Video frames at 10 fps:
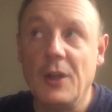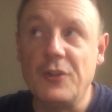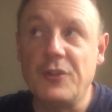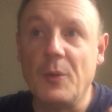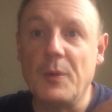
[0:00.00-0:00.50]

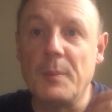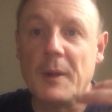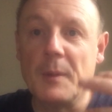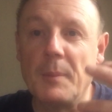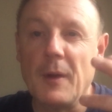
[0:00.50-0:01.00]
She would have
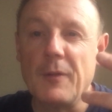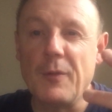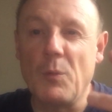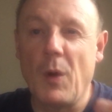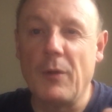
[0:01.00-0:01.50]
been a bit of
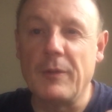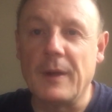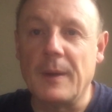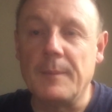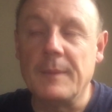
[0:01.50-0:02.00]
a
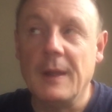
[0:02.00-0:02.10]
warrior.